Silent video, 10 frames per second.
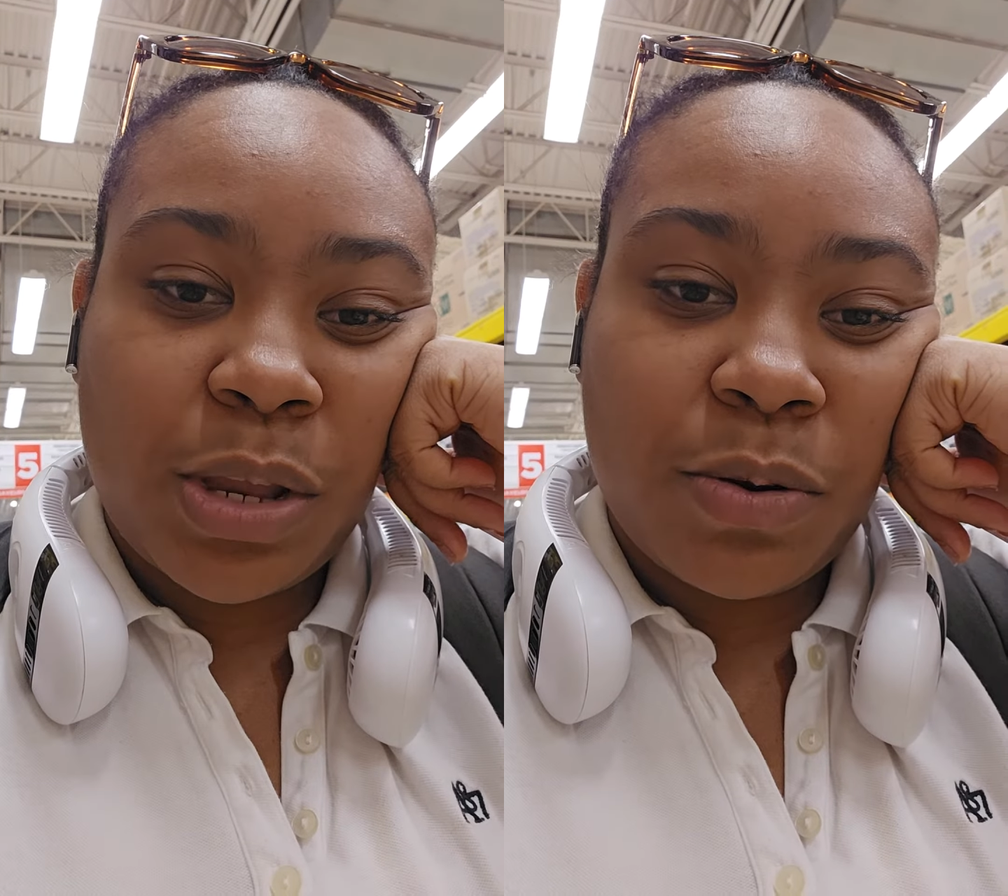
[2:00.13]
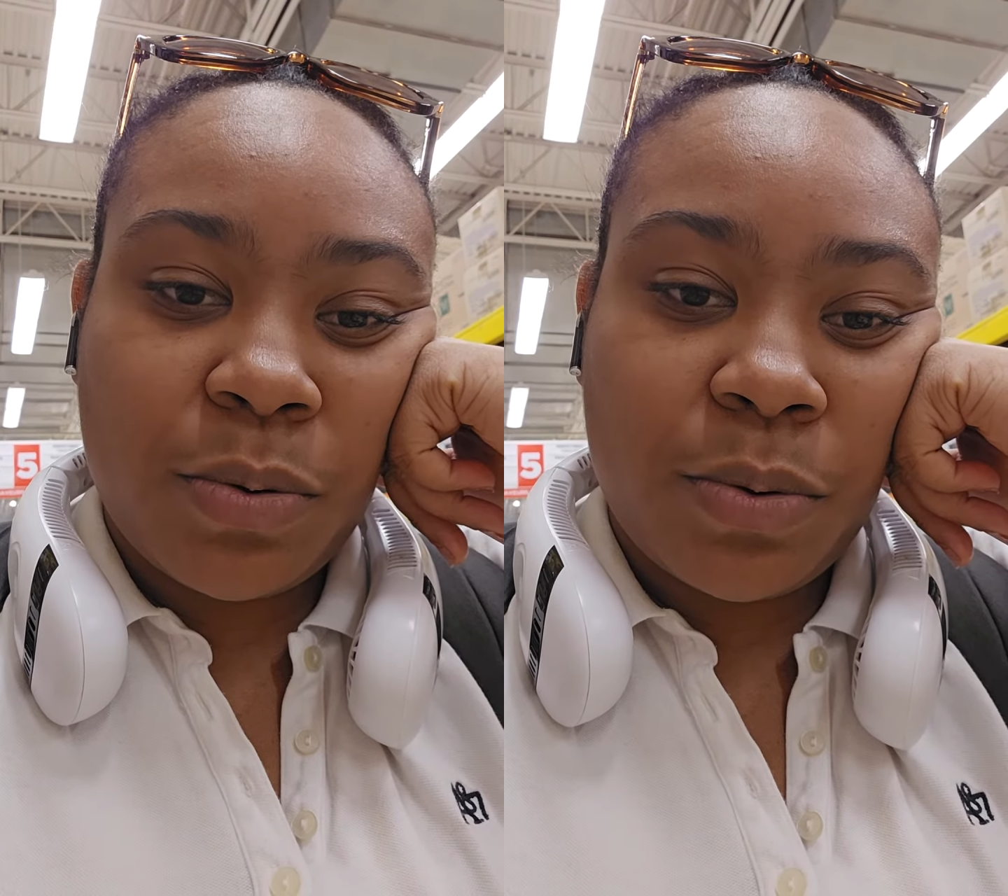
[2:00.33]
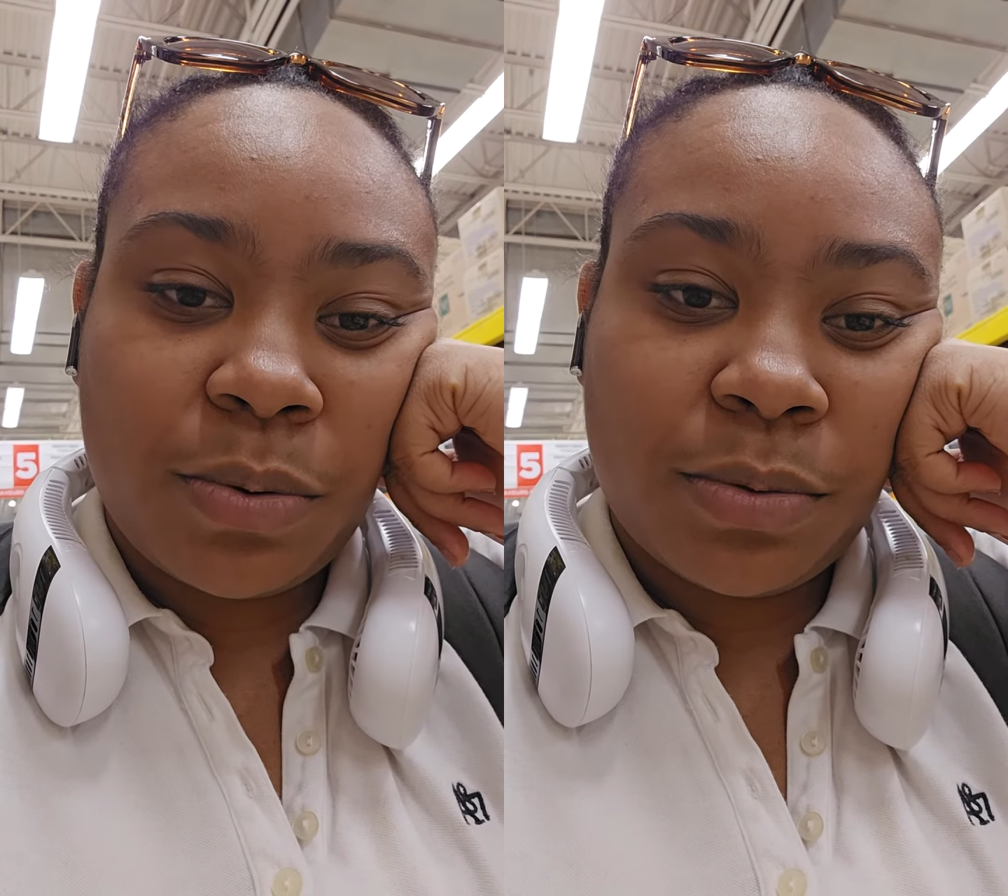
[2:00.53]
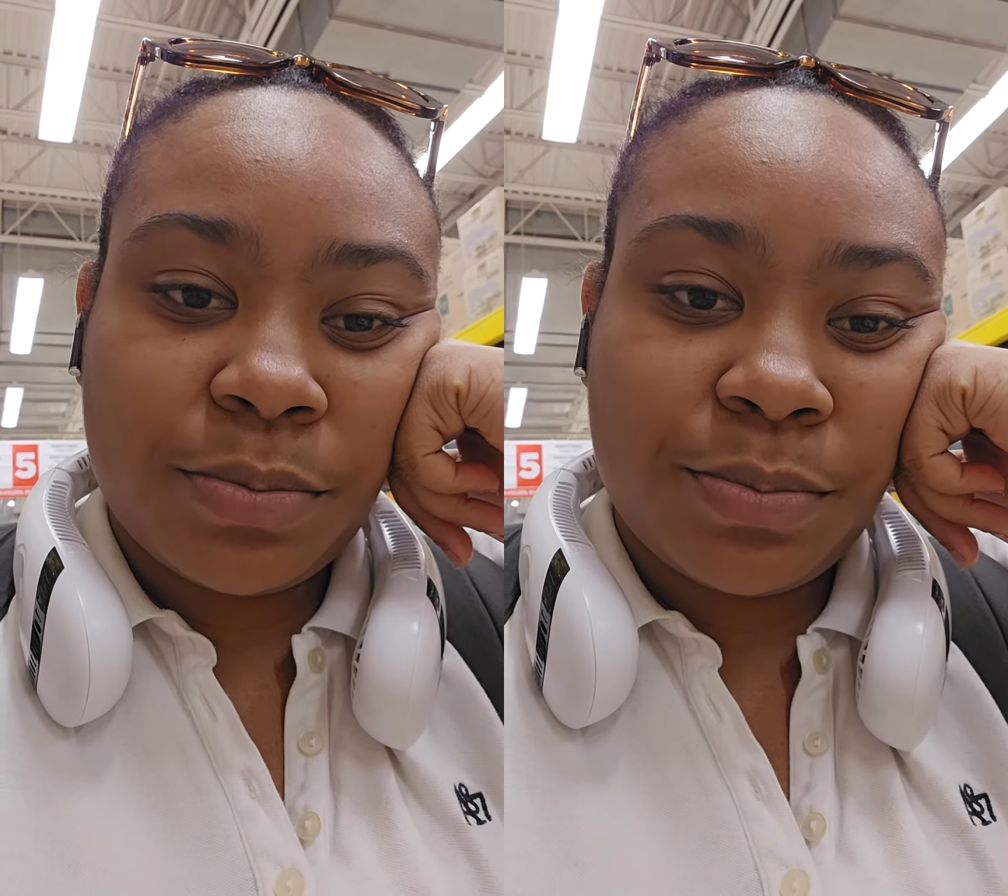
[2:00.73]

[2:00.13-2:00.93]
know,